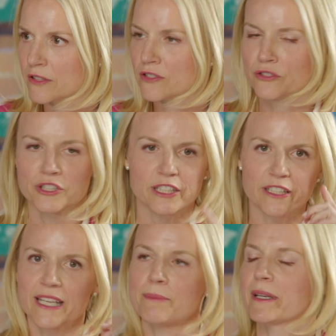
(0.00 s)
So she
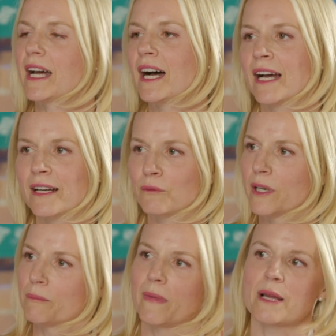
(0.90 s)
could keep an eye on
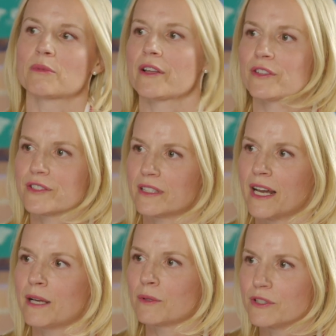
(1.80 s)
what my brothers and
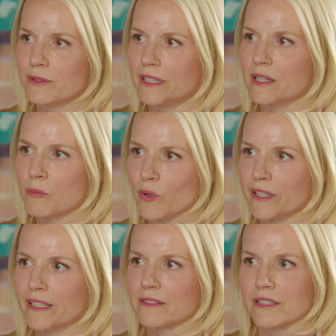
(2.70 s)
I were doing in the
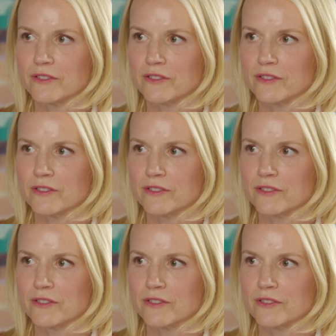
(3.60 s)
mornings.